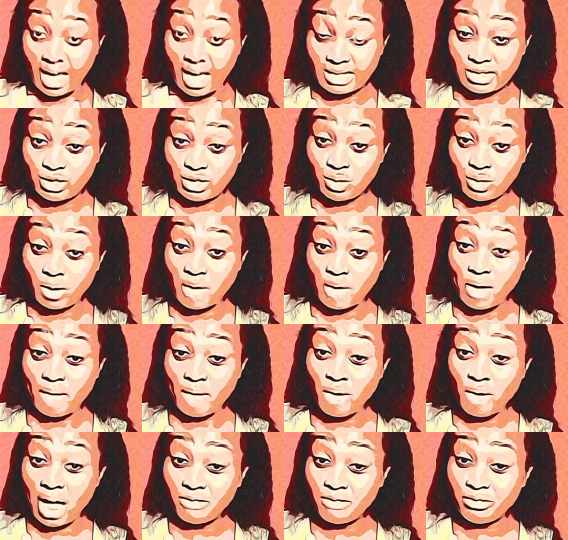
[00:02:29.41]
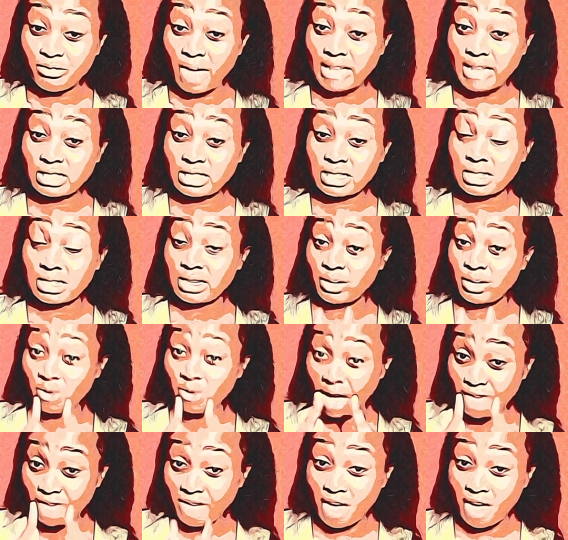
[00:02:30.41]
Yes, you have
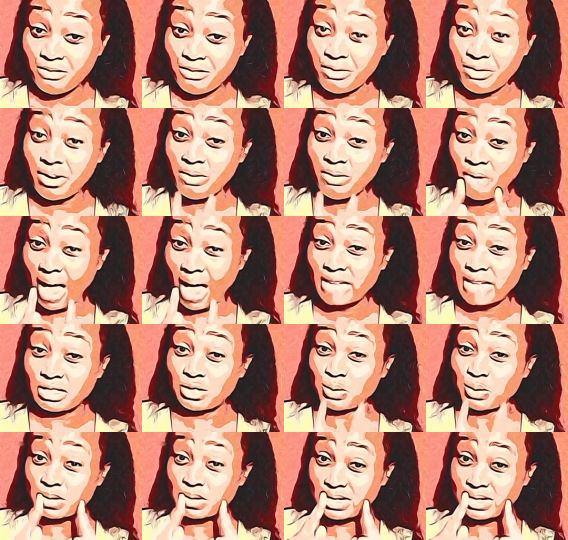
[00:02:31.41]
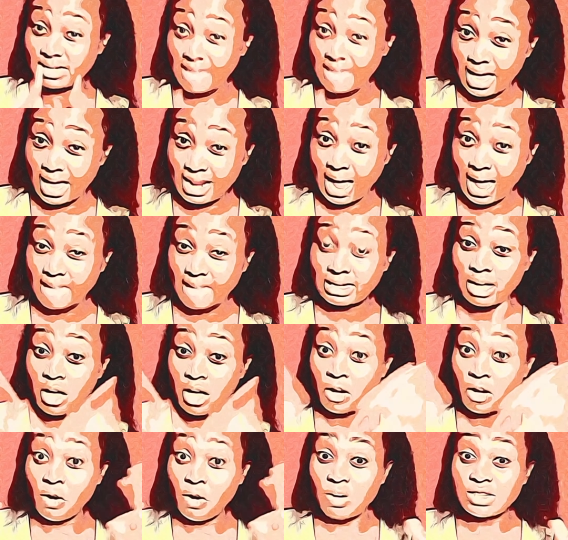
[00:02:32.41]
every right to say
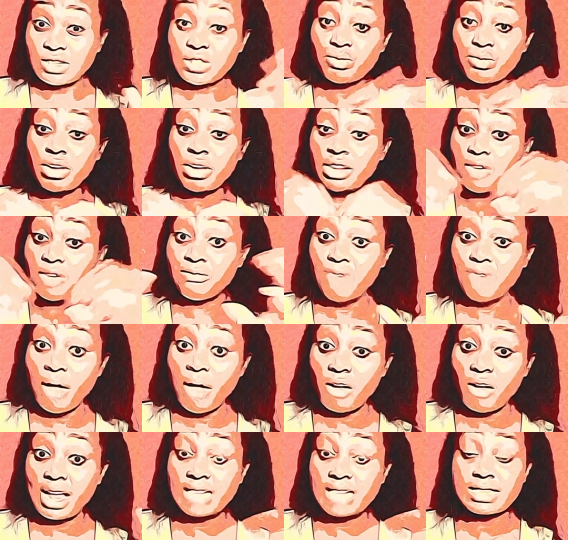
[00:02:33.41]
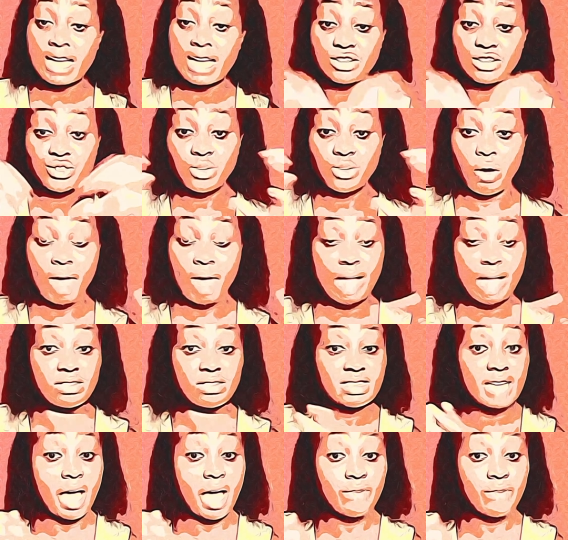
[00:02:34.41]
that, considering the violence that
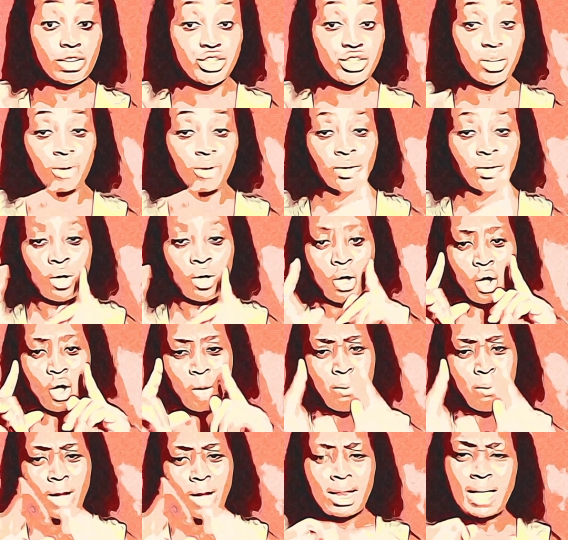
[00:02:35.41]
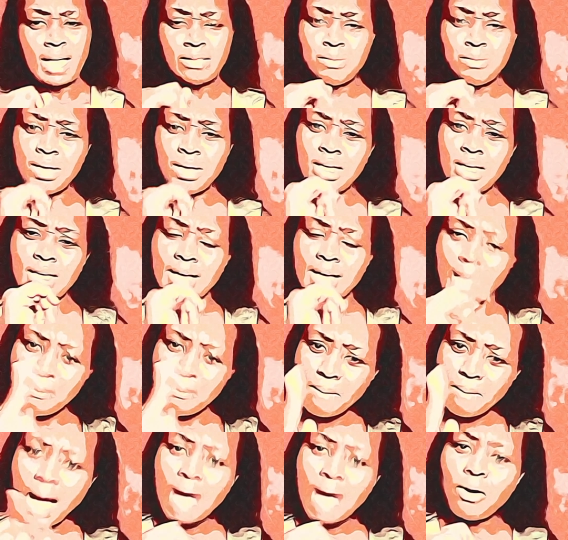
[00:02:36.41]
surrounds their region. But let me
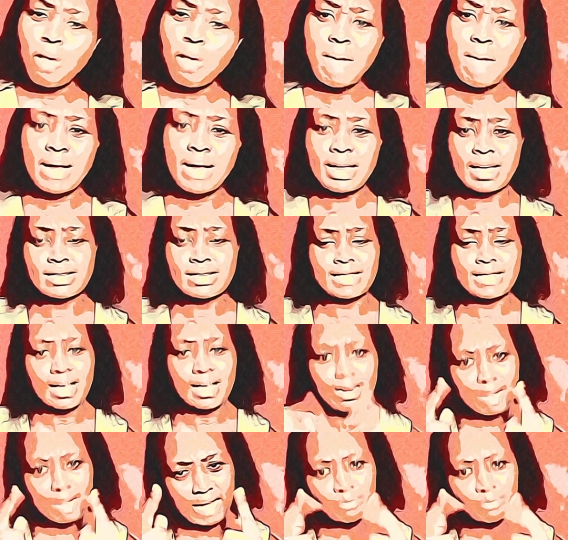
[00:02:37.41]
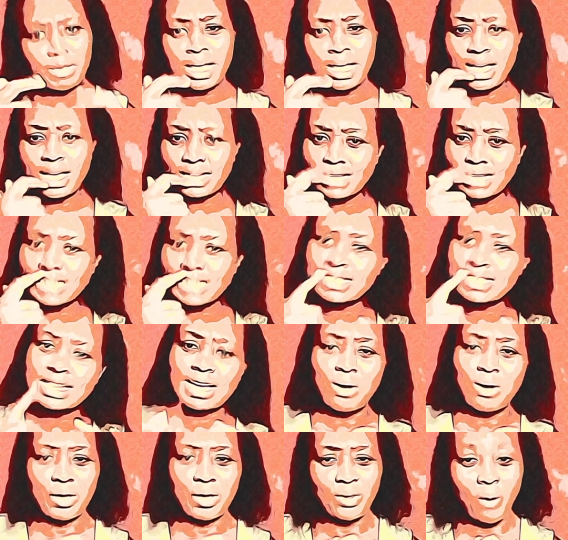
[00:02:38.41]
come back up and easy. Let me hit a
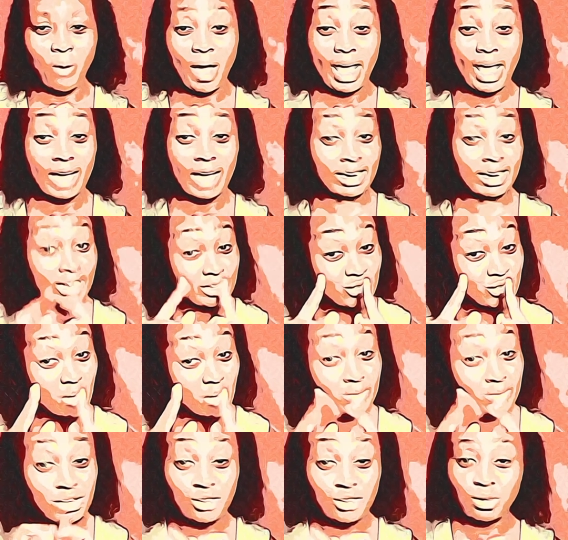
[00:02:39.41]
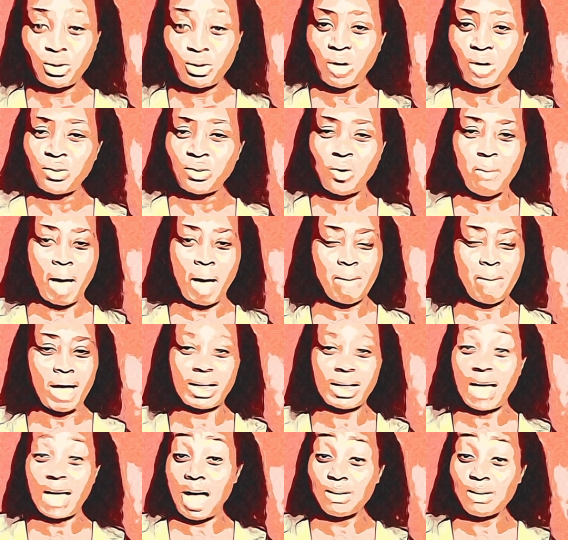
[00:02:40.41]
stick on your head. Something you don't know
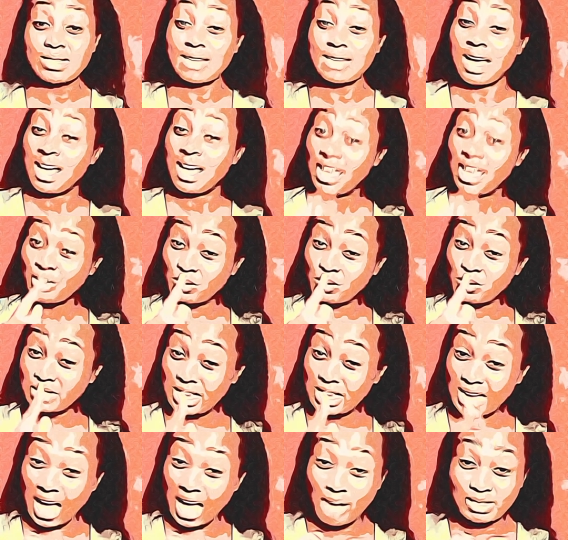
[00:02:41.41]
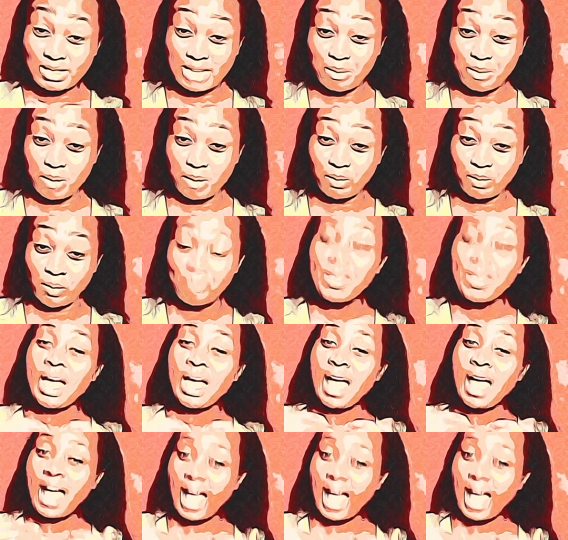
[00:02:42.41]
about the Hausa. You see the Hausa people.